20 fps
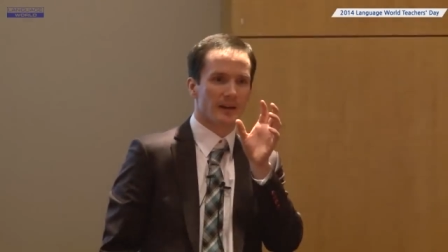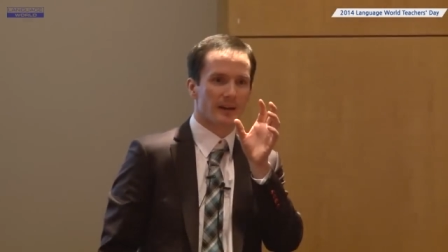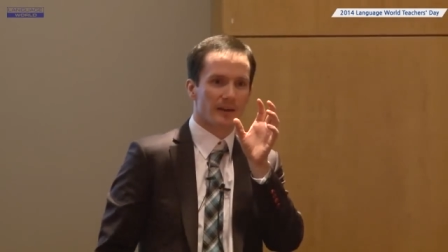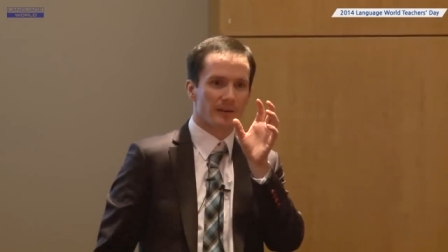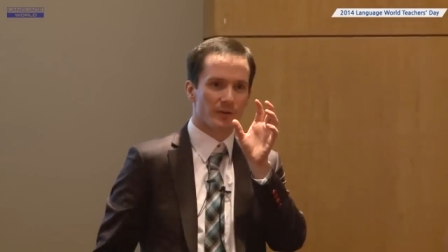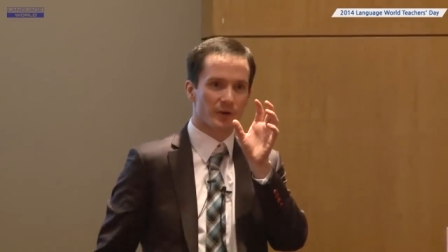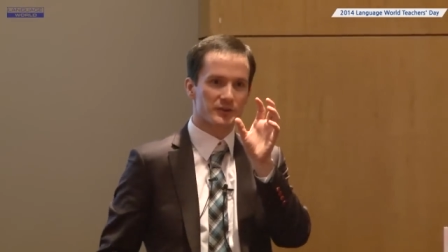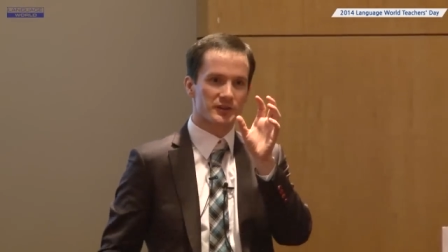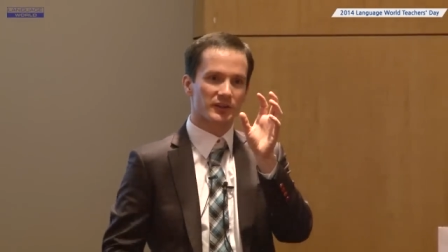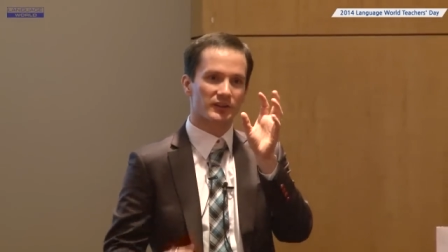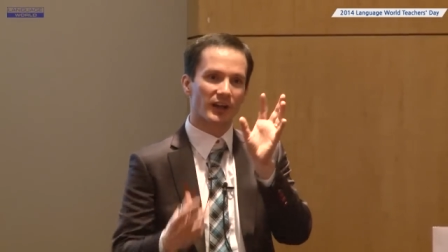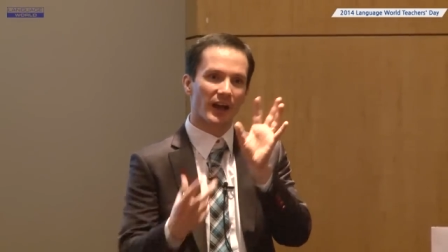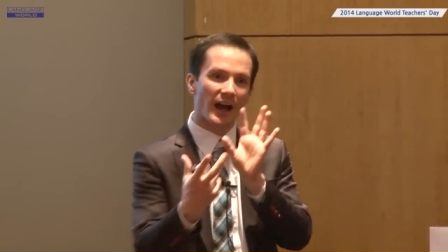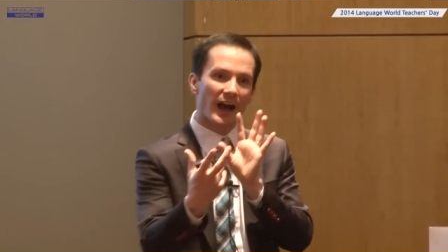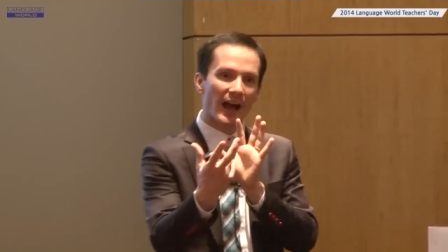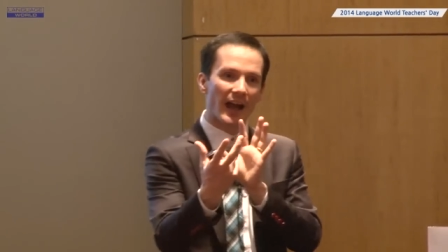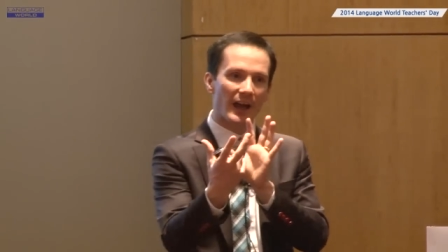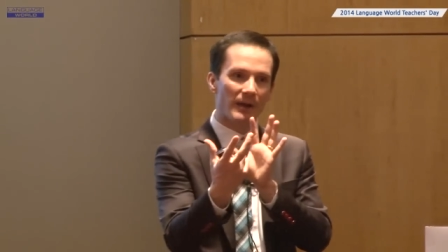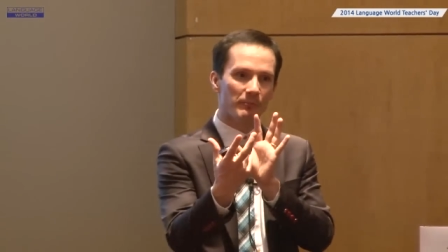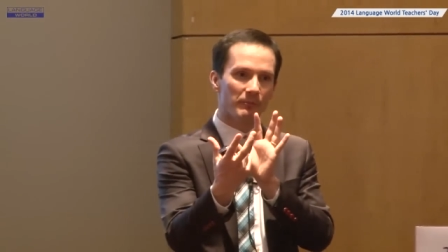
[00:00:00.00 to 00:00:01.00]
there's a
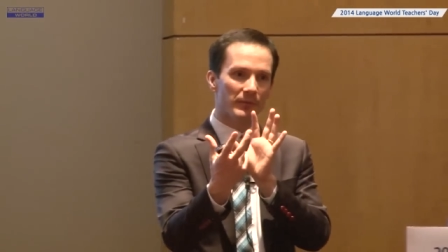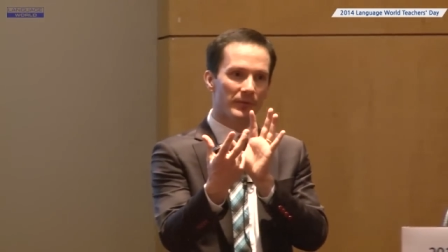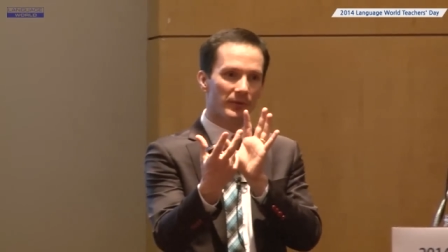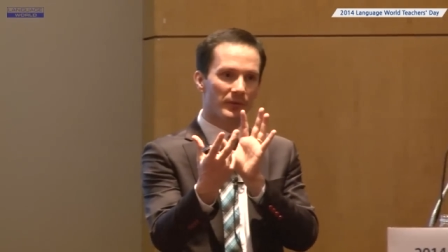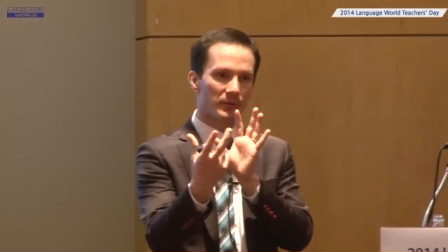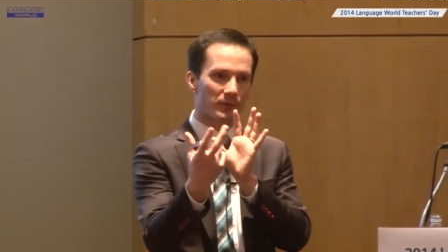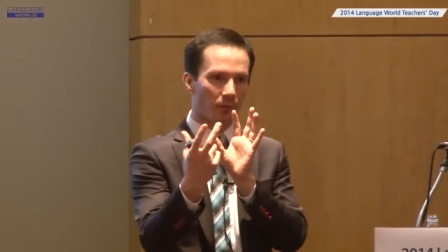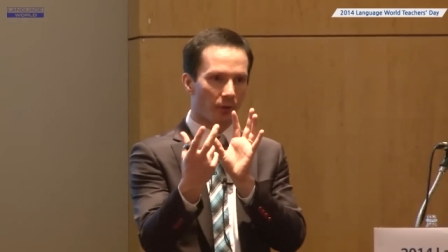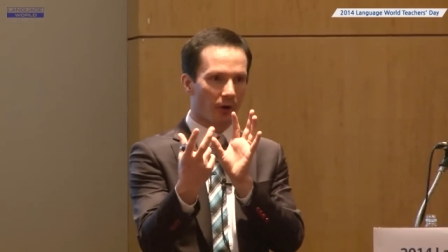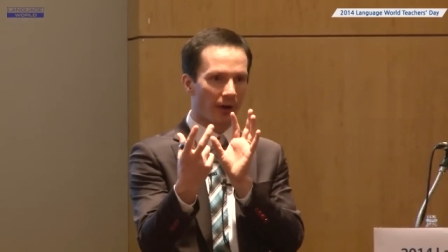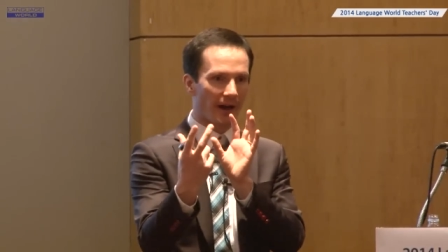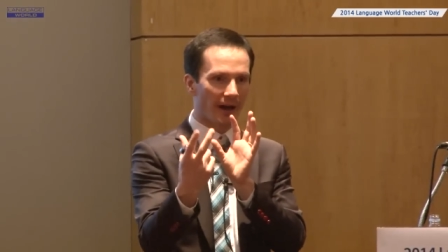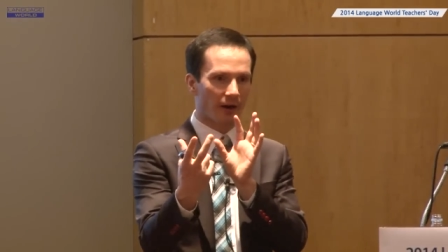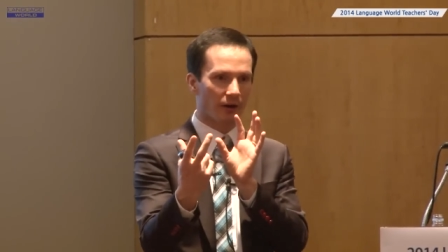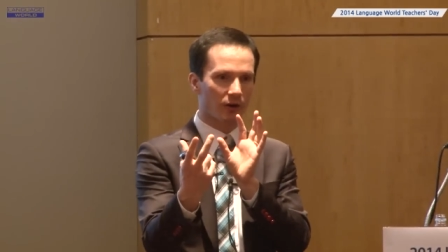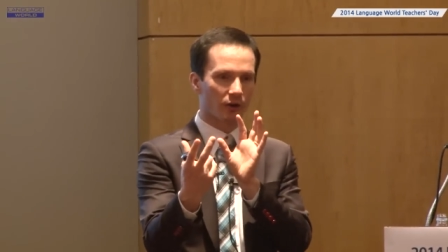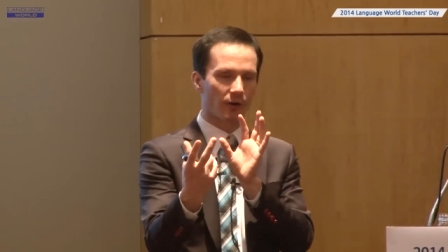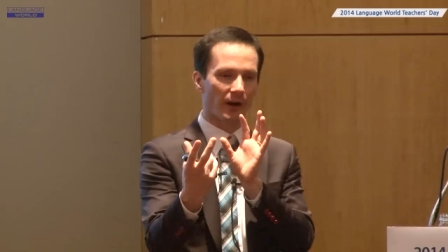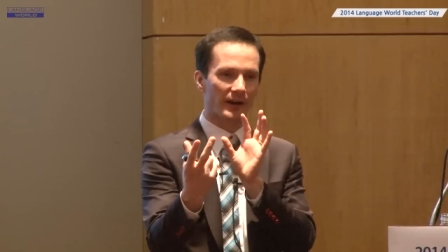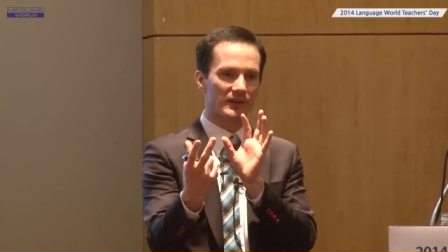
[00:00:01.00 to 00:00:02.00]
time for error
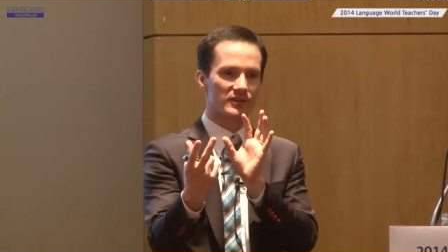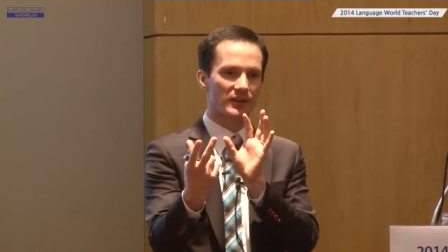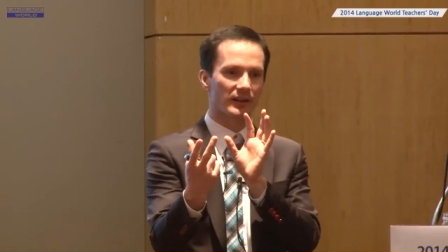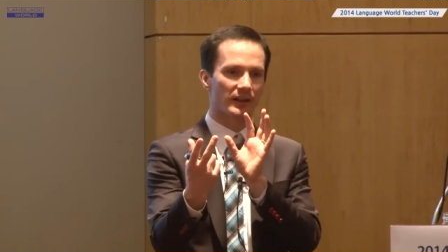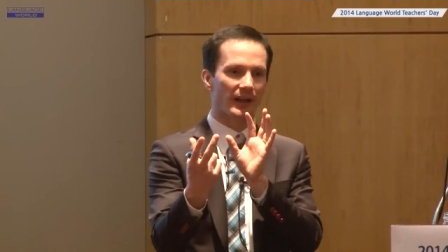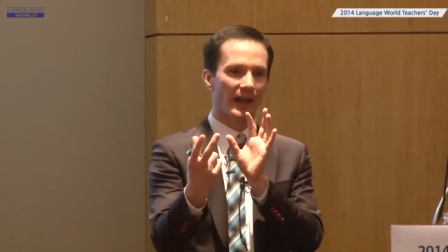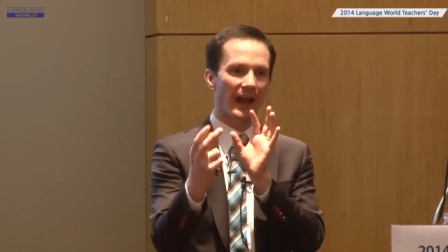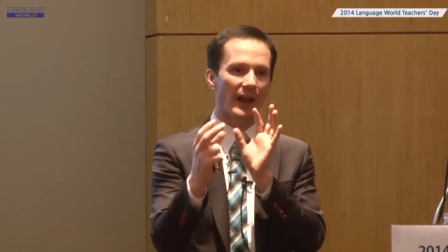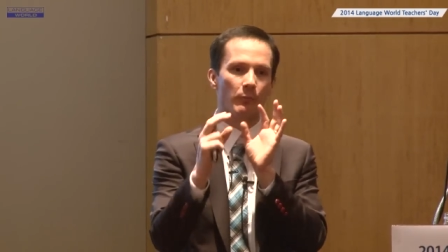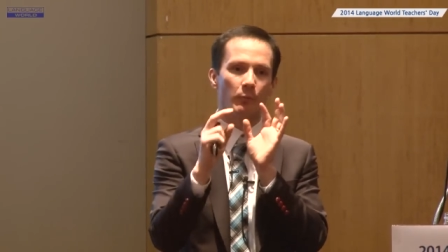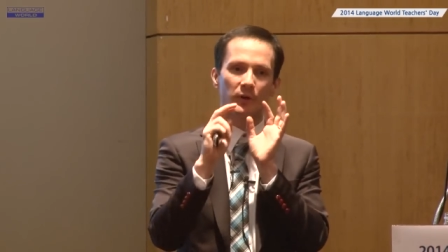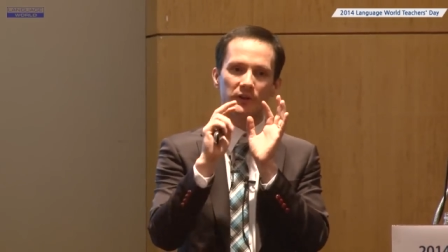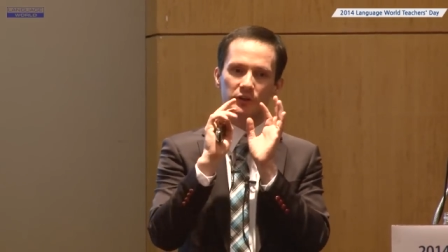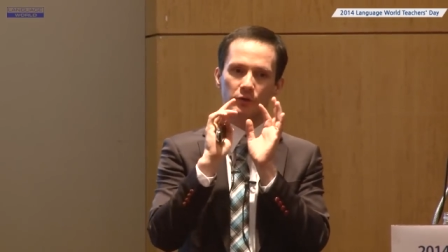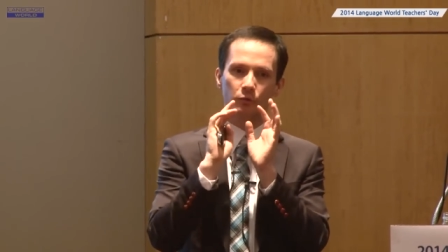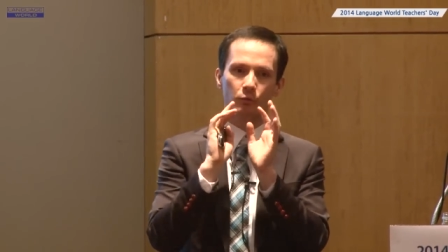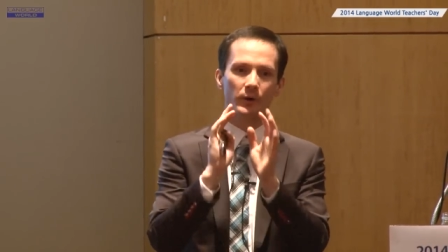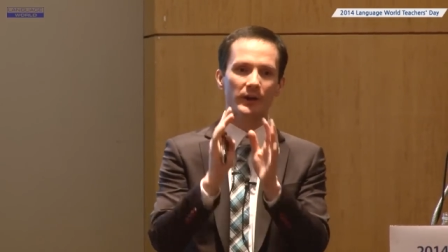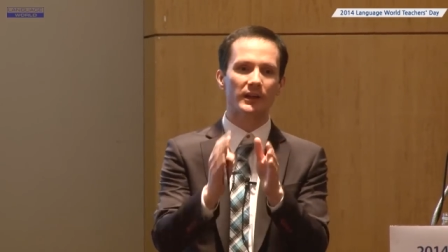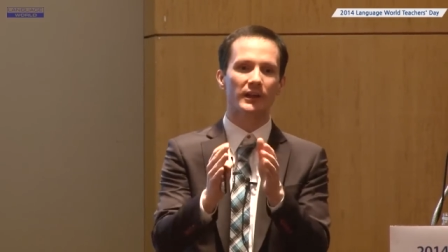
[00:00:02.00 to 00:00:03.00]
correction, and when you're
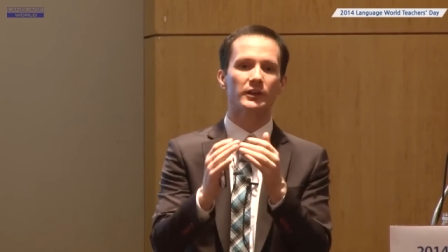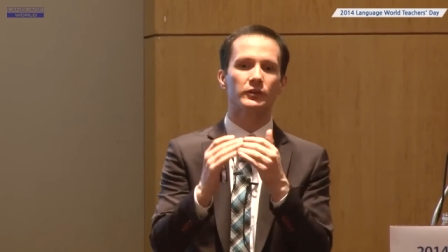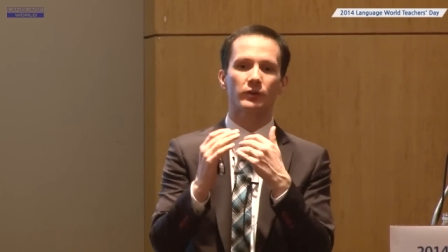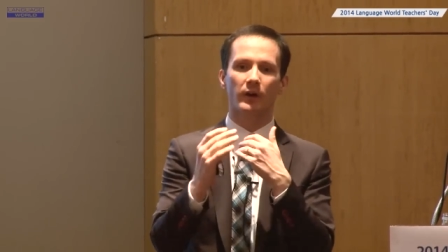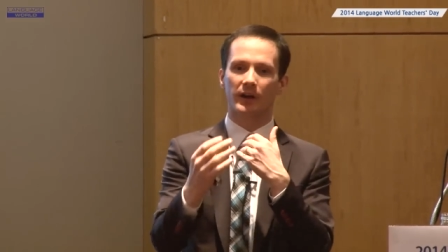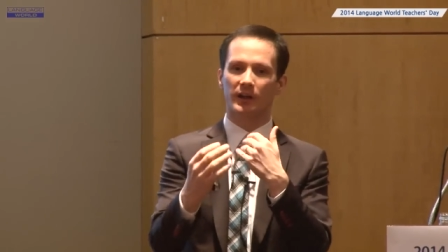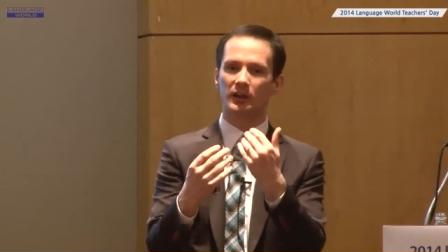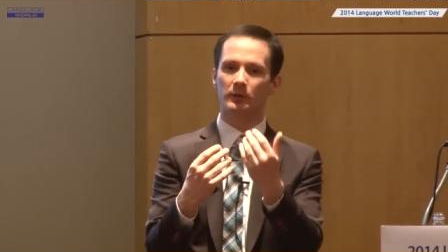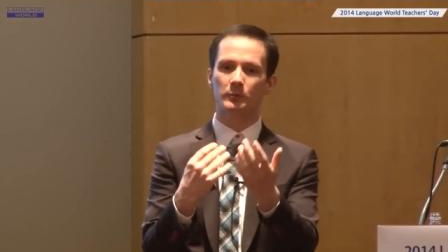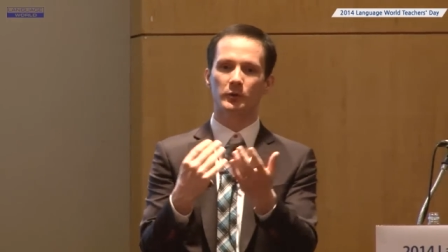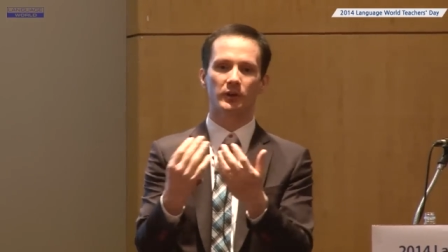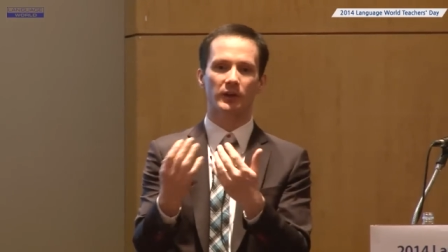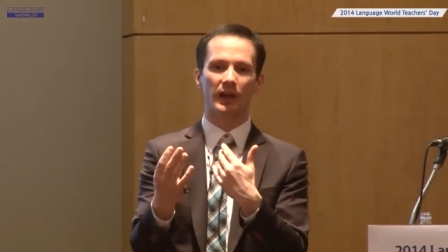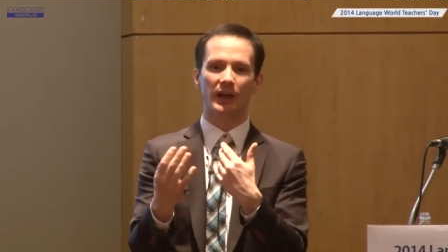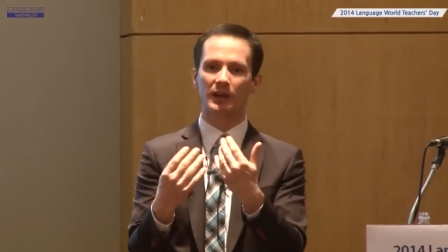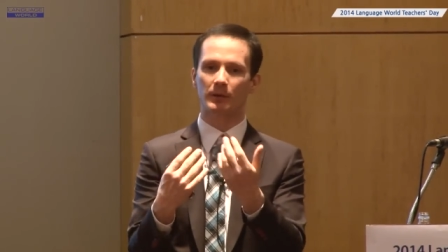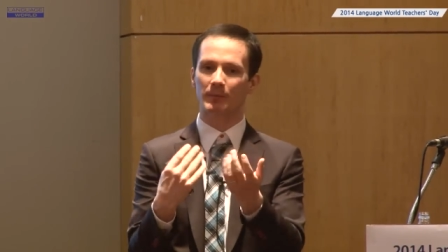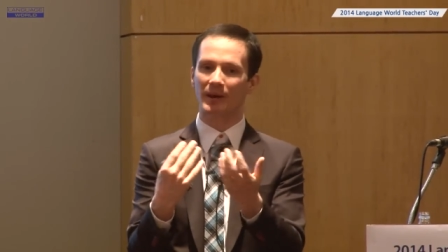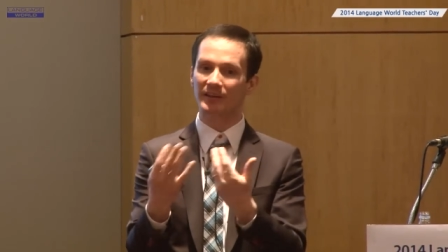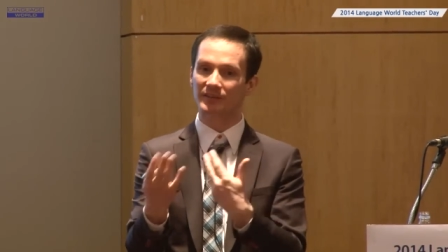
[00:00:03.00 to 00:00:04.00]
really trying to communicate
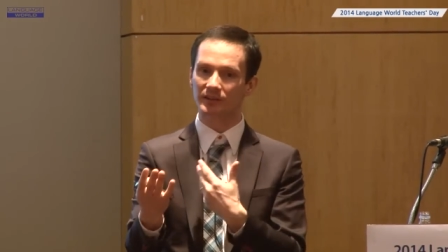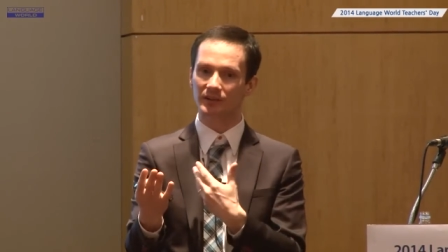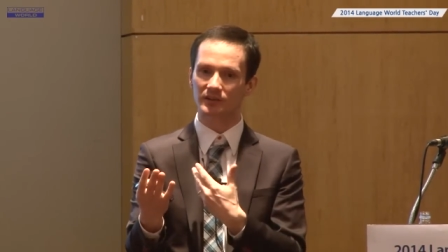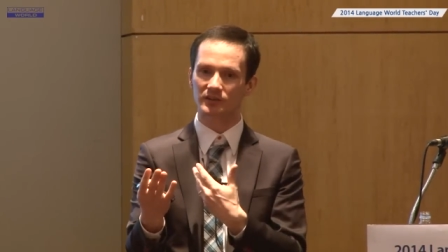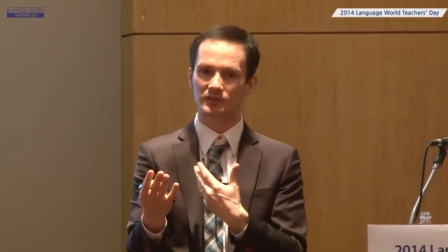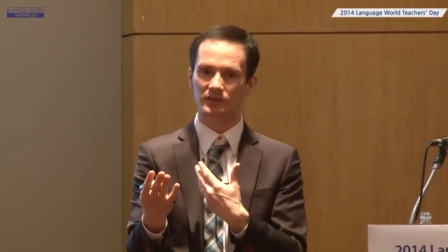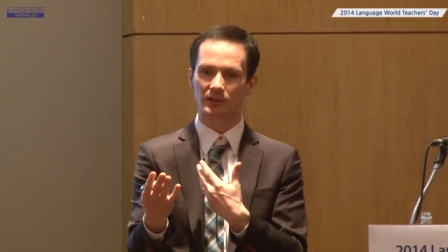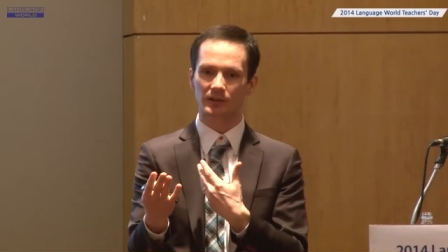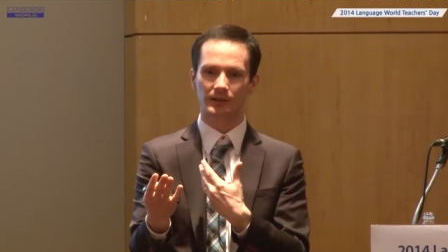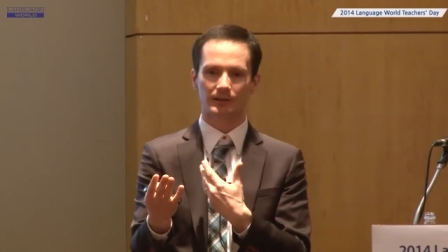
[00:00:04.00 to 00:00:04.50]
a message,